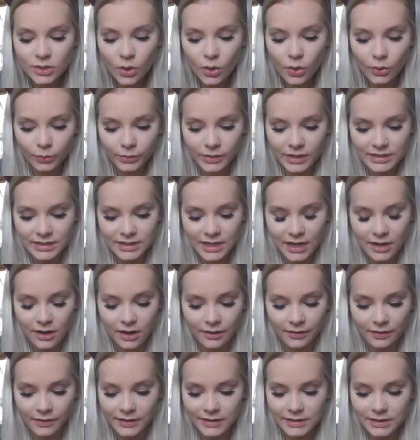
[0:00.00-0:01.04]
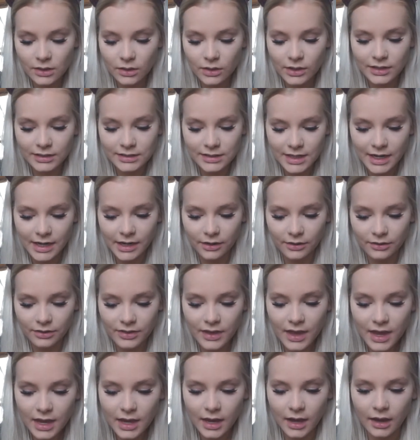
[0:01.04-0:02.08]
whole reason I got this entire
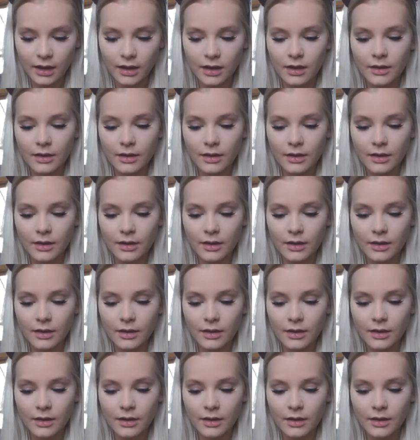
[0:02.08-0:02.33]
thing.